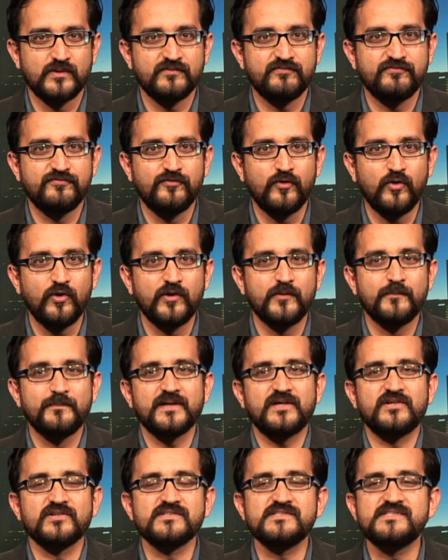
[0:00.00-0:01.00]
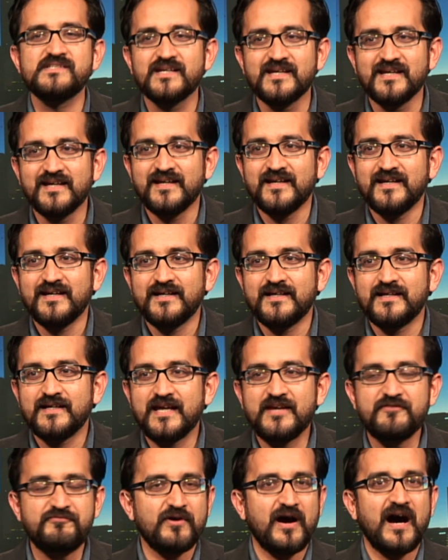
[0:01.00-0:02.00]
for, because
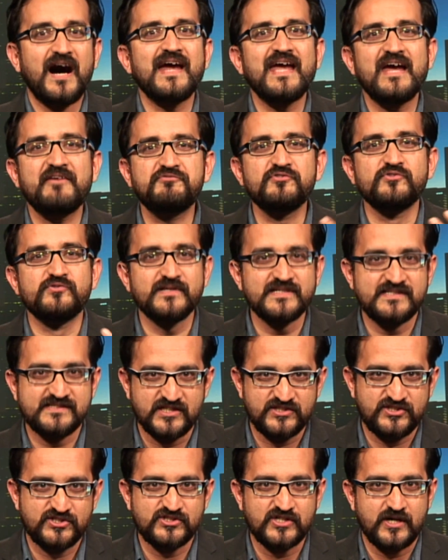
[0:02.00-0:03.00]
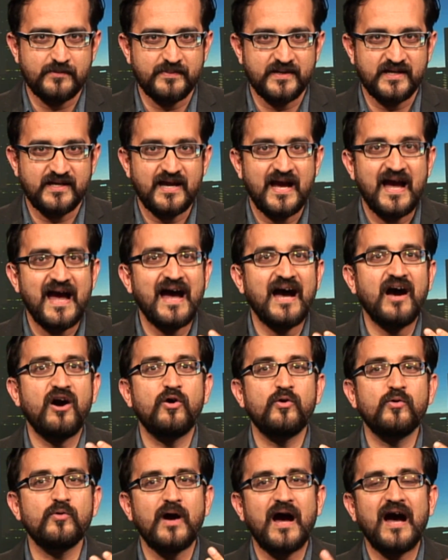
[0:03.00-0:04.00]
if I have to research a topic,
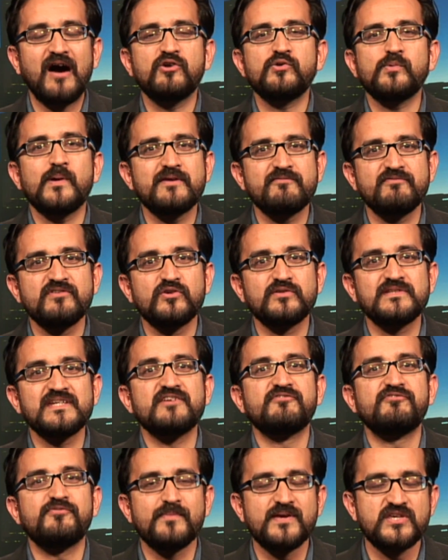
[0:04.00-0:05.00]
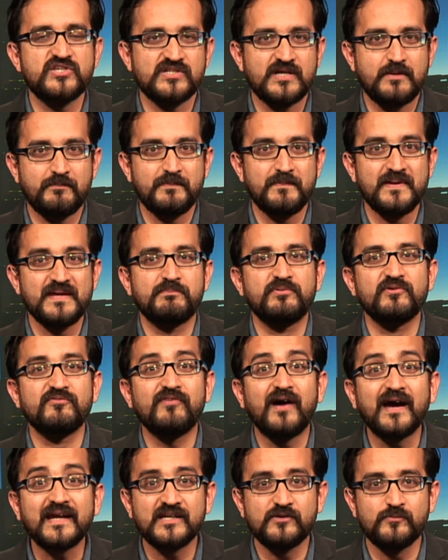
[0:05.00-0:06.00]
how do I even know the information I'm being
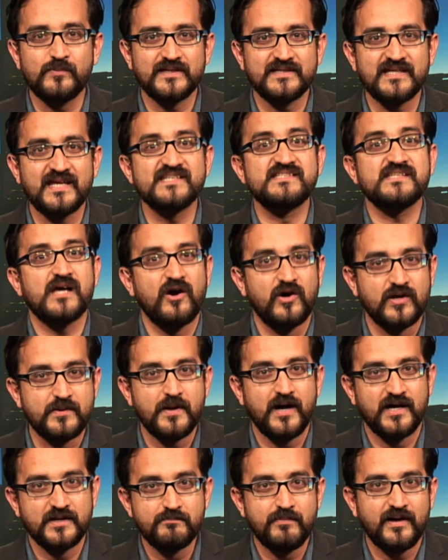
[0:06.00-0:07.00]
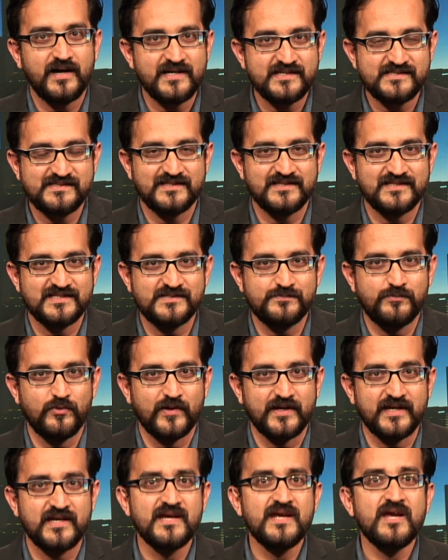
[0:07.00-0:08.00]
provided with is unbiased at this
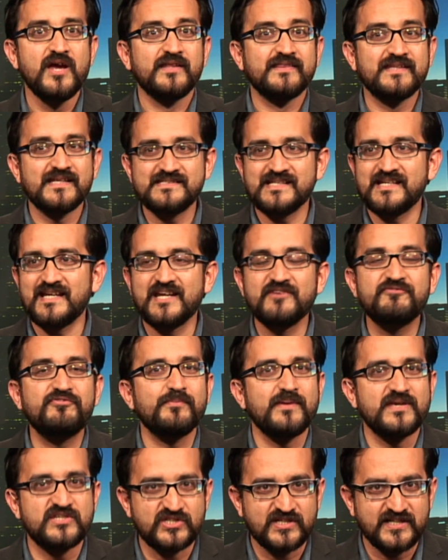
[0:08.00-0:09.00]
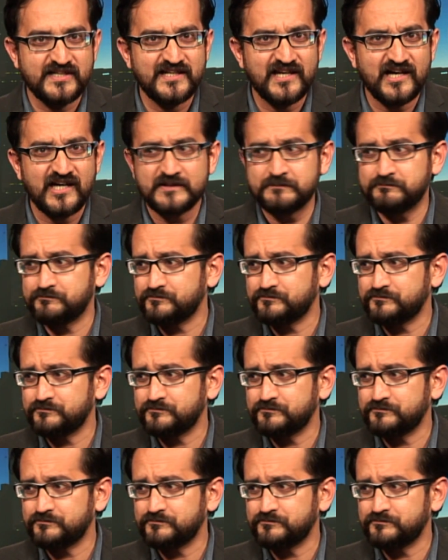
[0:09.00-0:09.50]
point? There's an information glut.